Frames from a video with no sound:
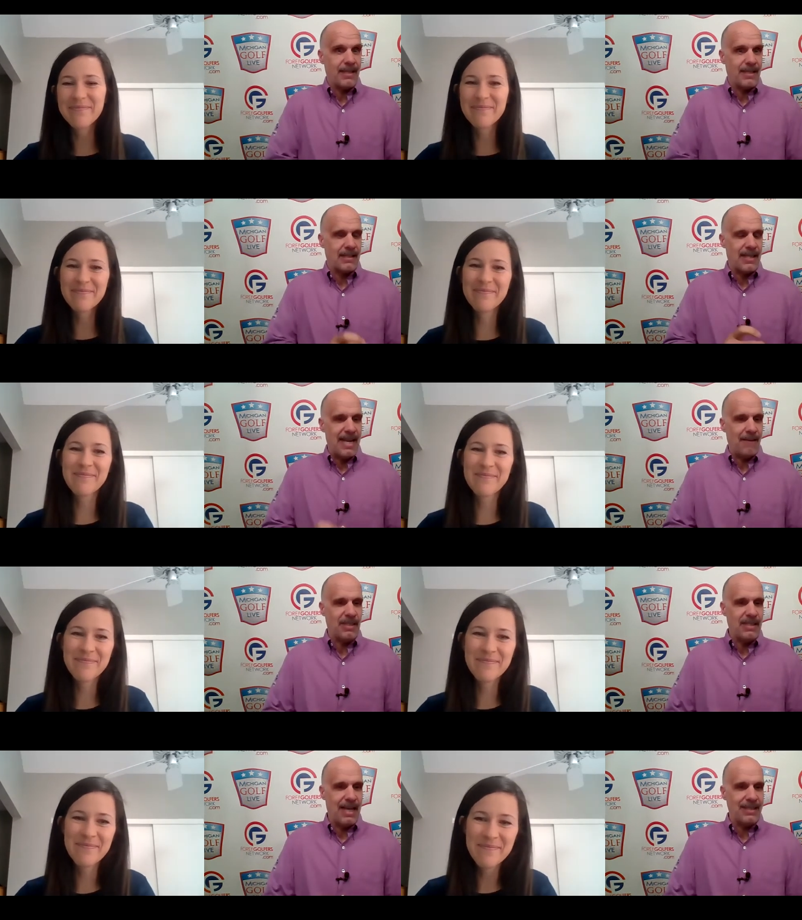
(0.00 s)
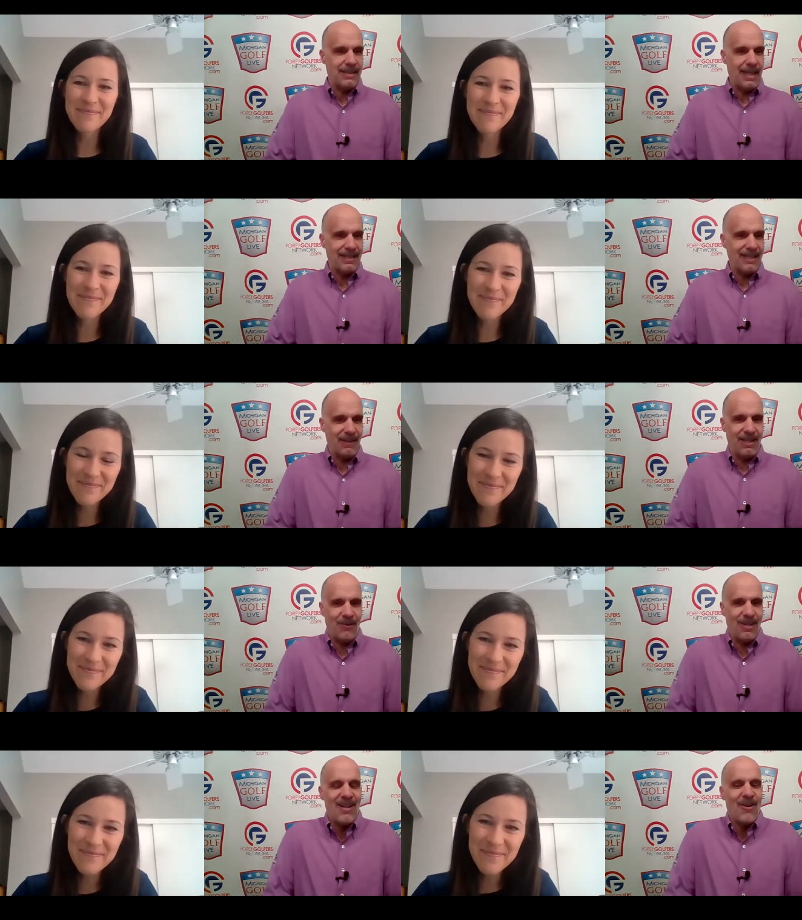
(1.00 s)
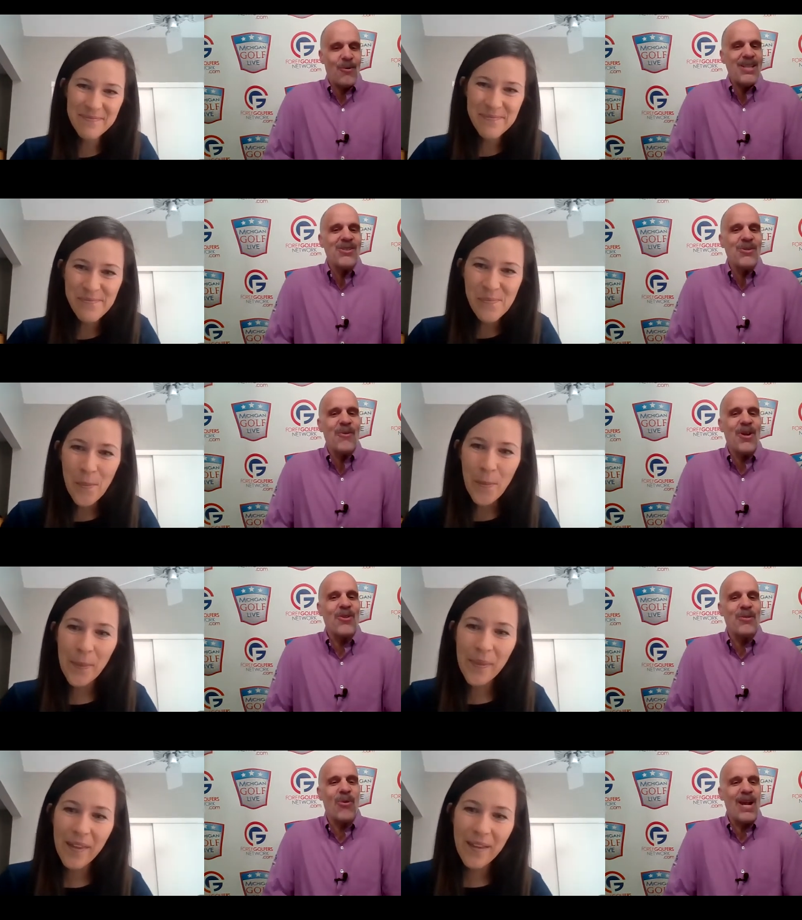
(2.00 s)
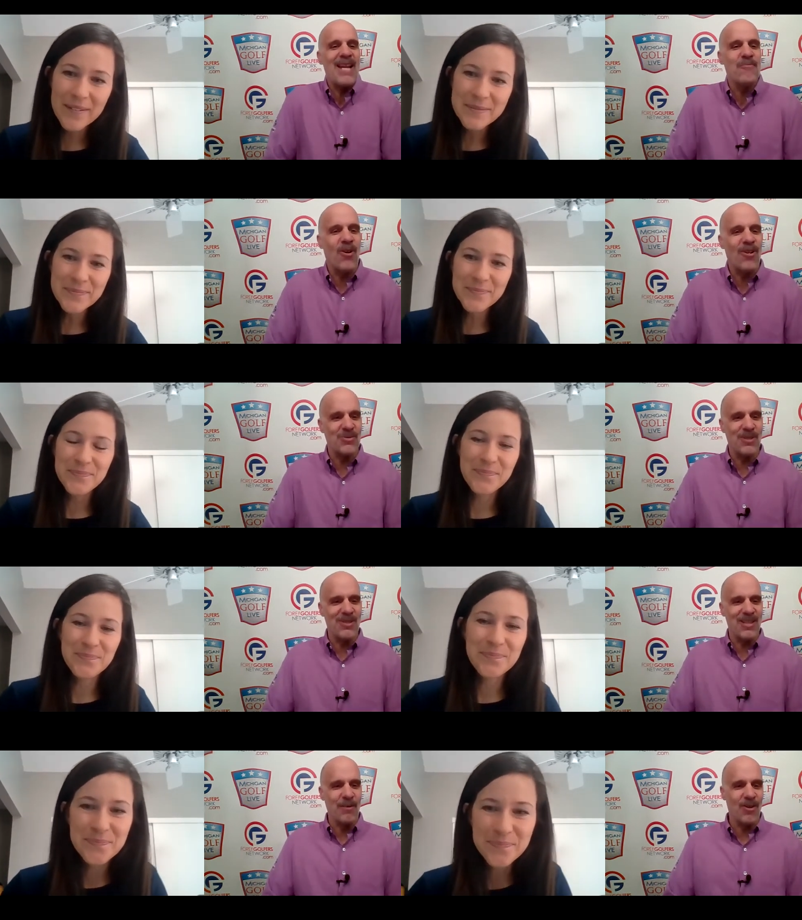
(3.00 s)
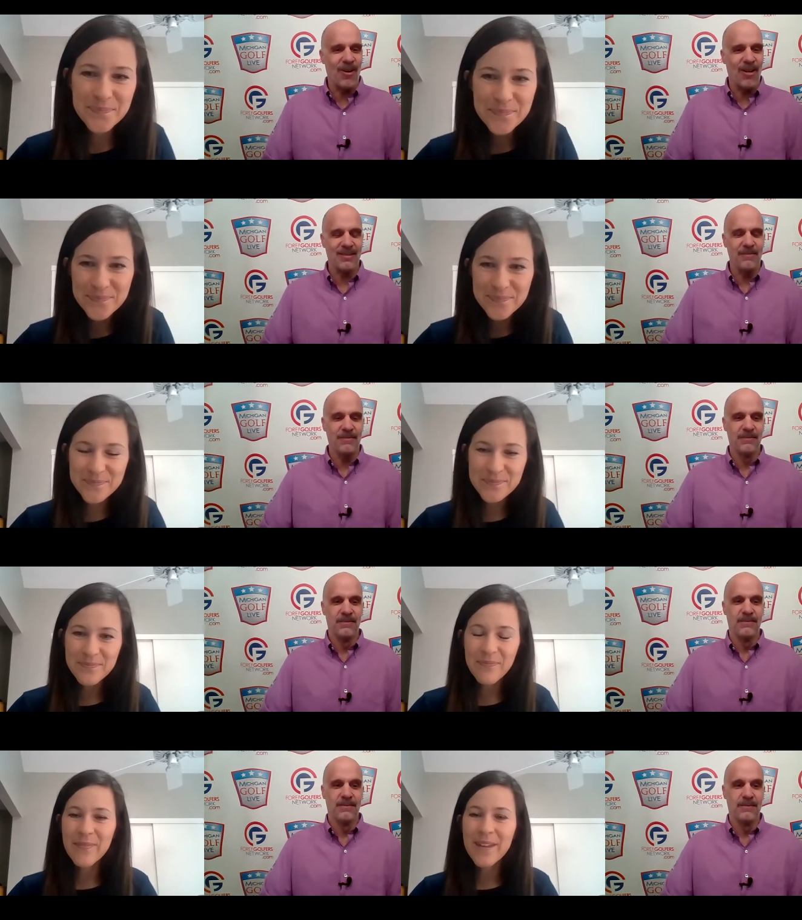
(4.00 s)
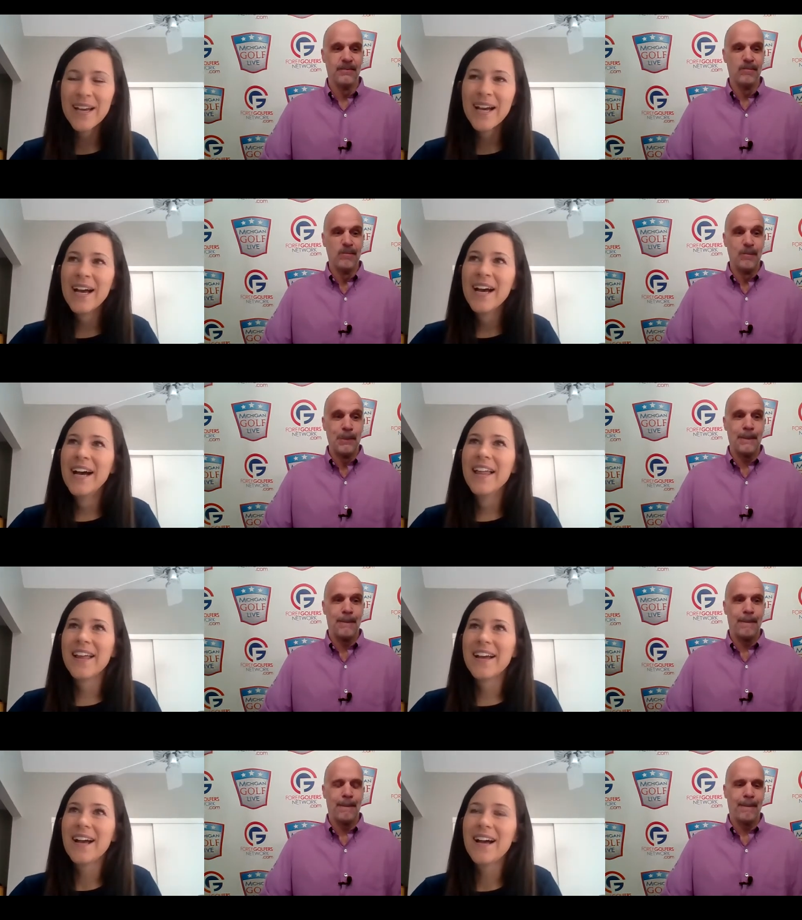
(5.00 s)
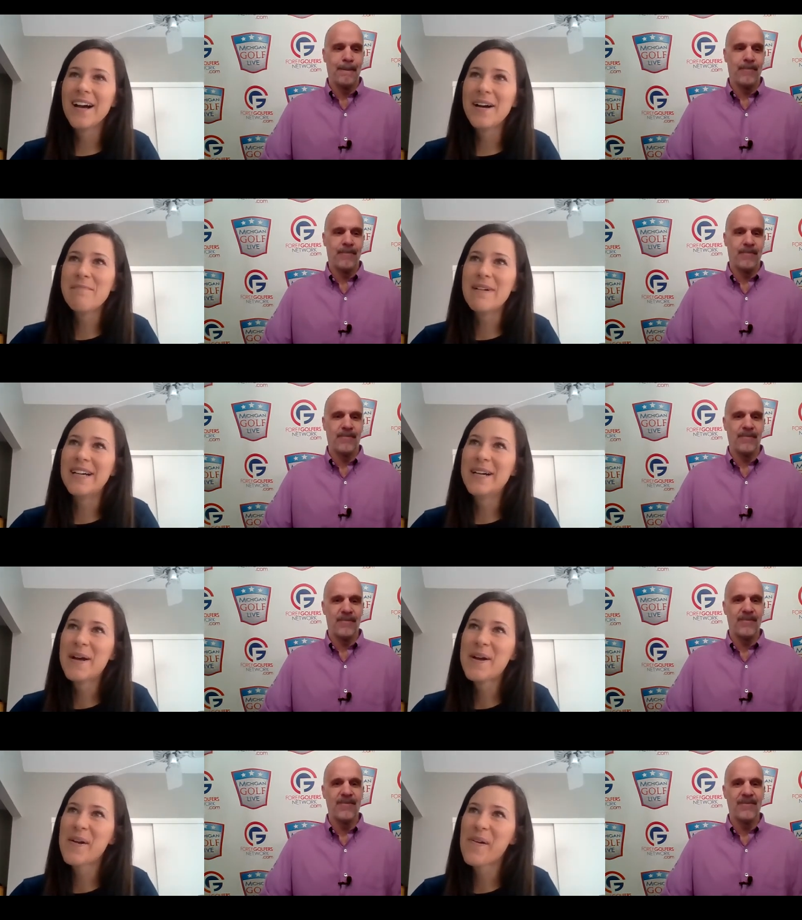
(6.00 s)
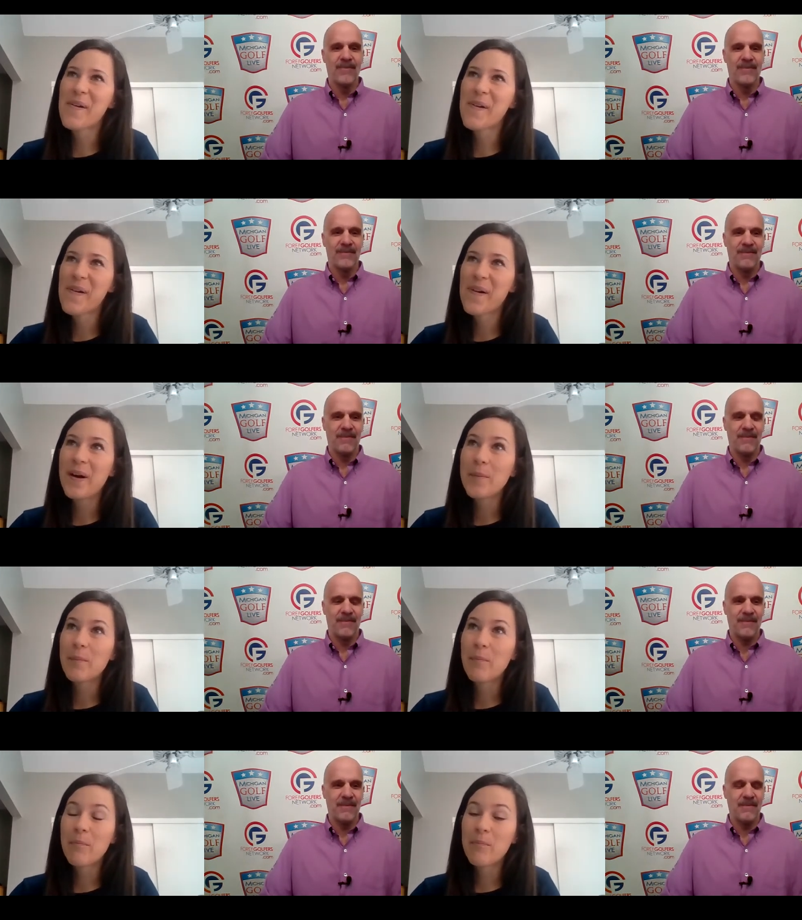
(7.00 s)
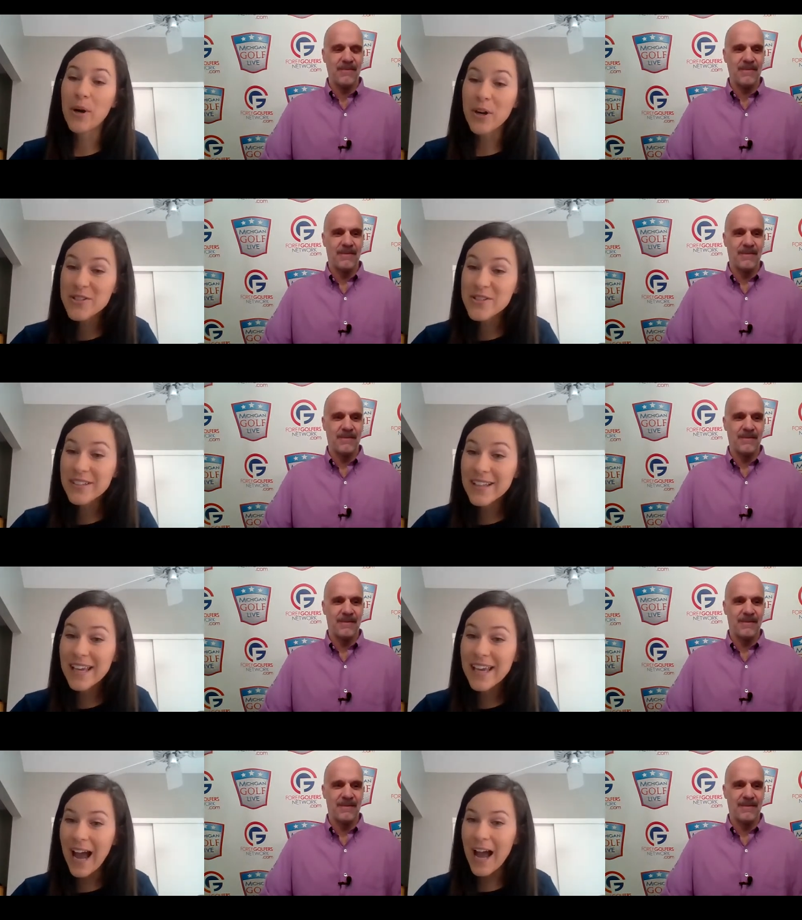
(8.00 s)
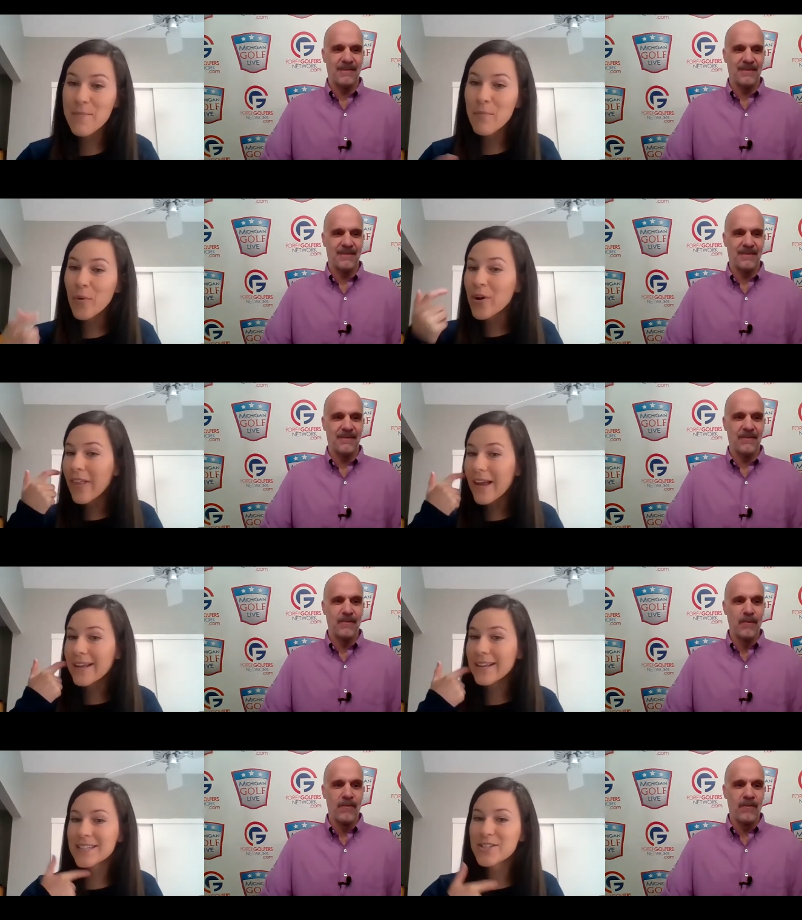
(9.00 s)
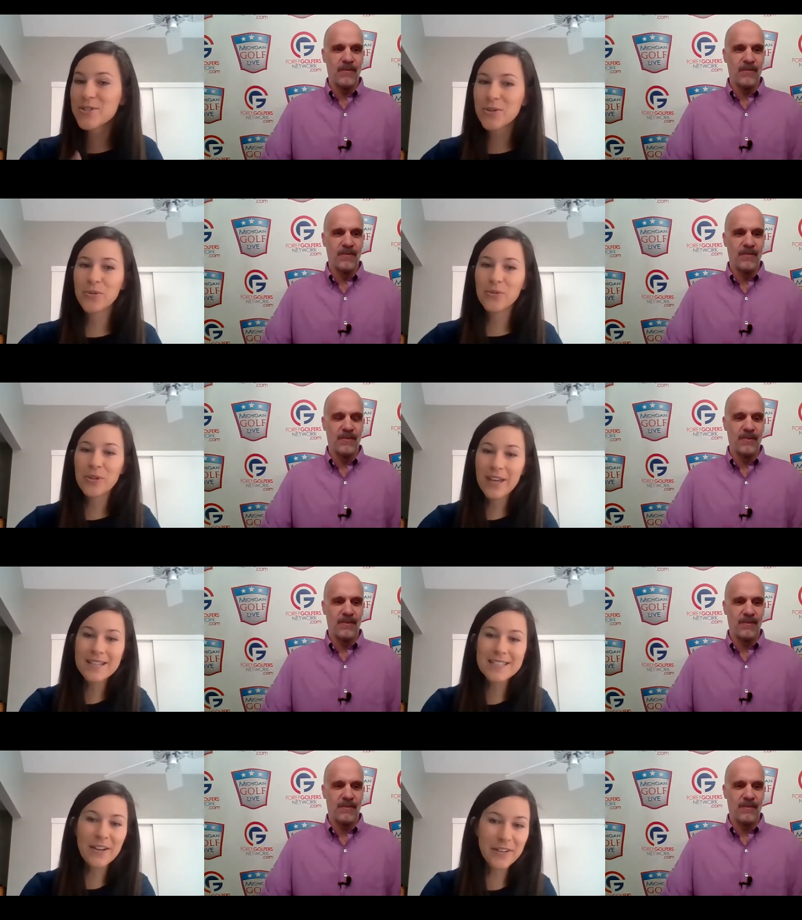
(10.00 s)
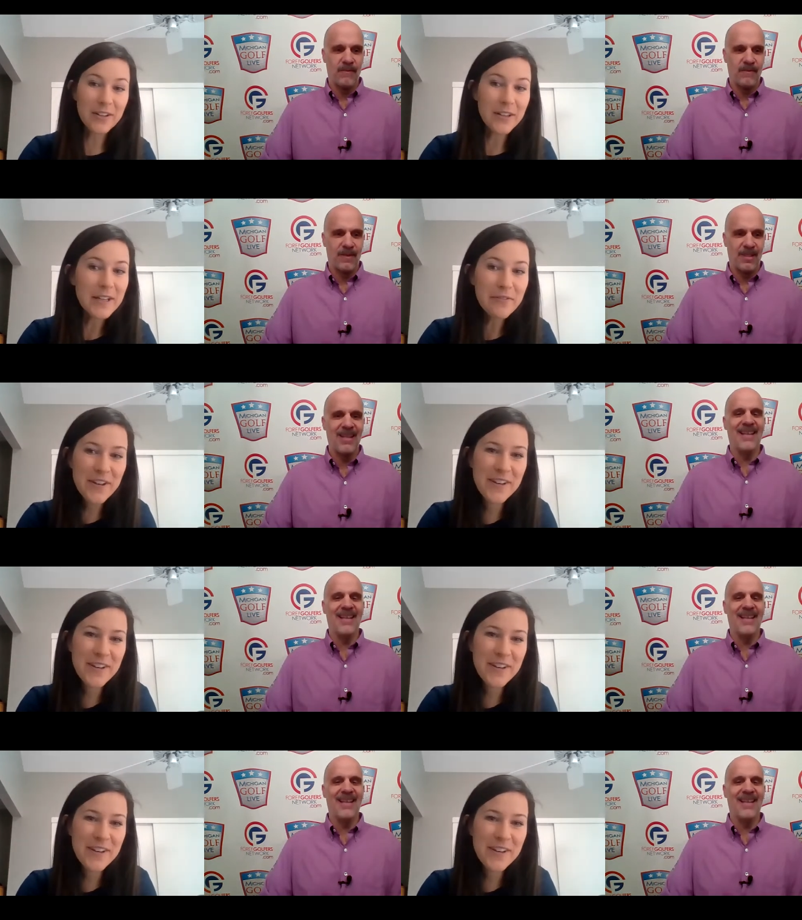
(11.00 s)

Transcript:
Speaker 1: into the lab to dissect it? Wait, what, what do you do with other brand balls when you come across them?
Speaker 2: Um, personally, I'm more likely to kick it down the cliff.